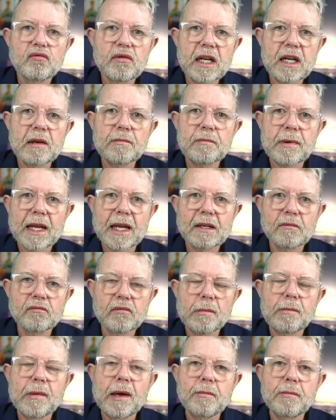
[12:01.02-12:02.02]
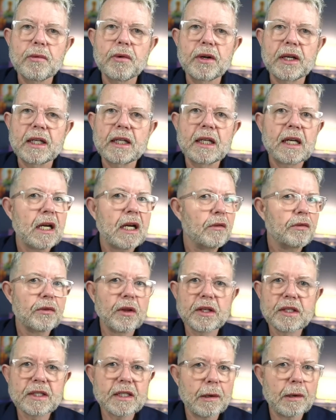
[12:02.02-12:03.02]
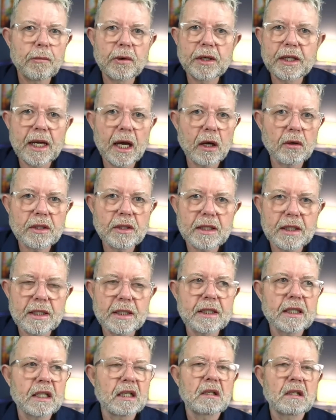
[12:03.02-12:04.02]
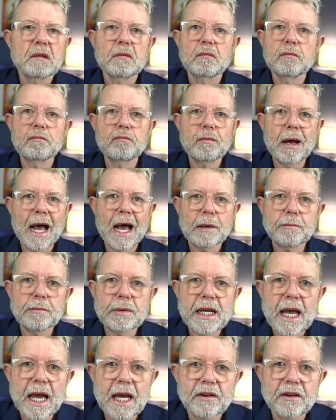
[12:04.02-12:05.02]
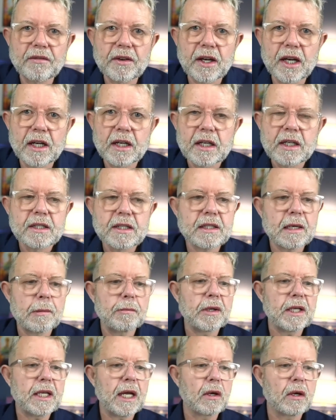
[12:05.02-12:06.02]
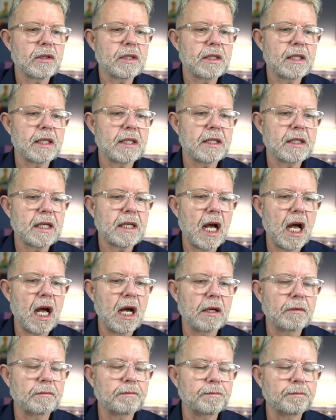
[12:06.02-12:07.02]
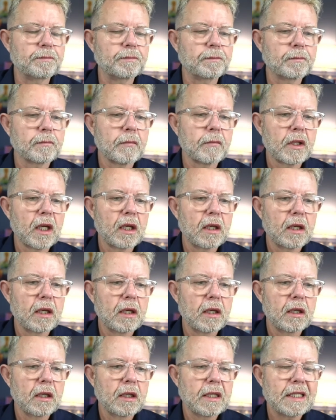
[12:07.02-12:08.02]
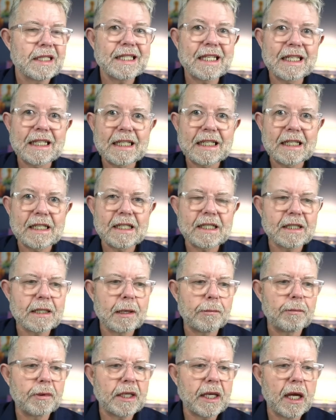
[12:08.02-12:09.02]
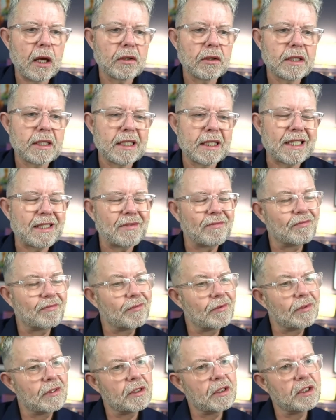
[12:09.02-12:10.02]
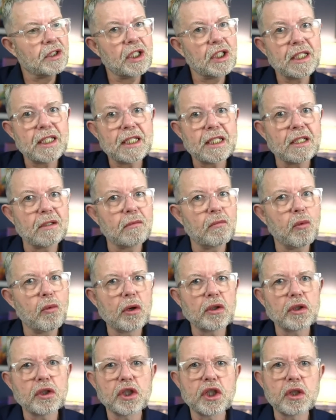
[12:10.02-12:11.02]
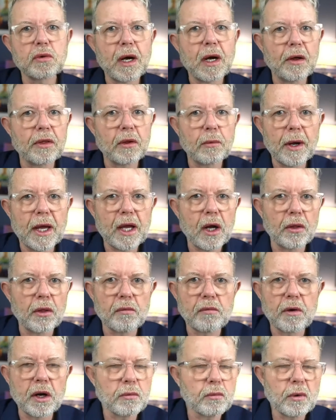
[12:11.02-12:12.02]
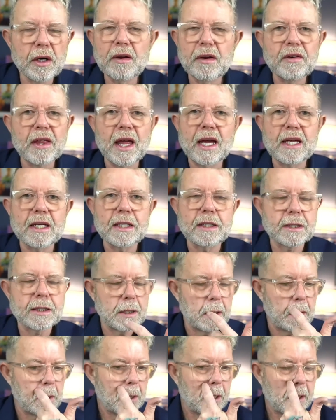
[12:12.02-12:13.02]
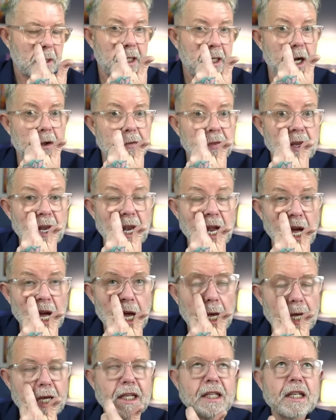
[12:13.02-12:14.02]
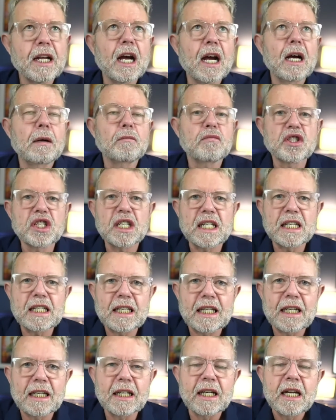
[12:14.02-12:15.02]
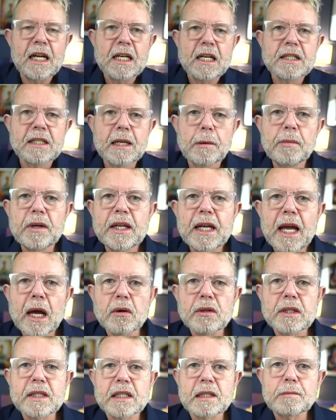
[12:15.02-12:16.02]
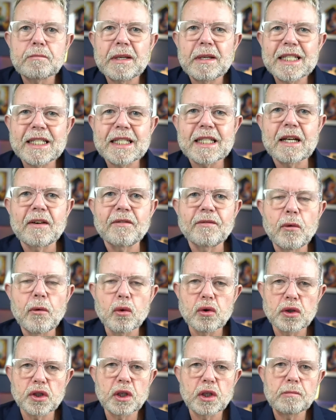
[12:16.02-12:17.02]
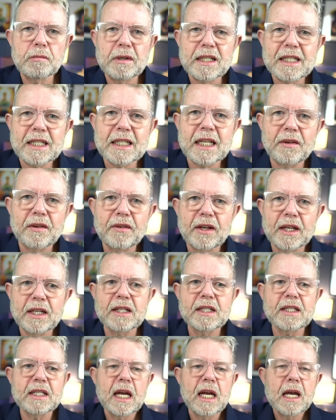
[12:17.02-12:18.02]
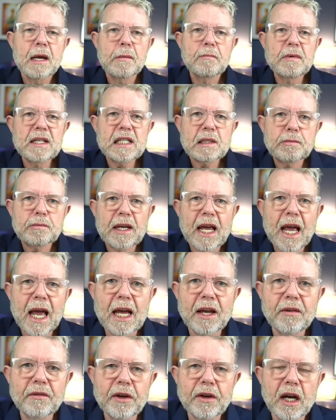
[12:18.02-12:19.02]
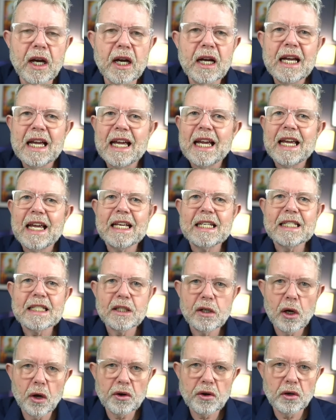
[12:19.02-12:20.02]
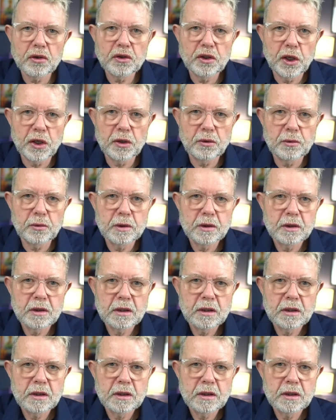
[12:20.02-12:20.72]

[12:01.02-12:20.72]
remembering that somebody else's bad behavior, somebody else's um, silliness, somebody else's just wants you out the way on the road, whatever that is, cutting the line, um, cheating, somebody else's misfortune, misgivings, misbehavior is not on you.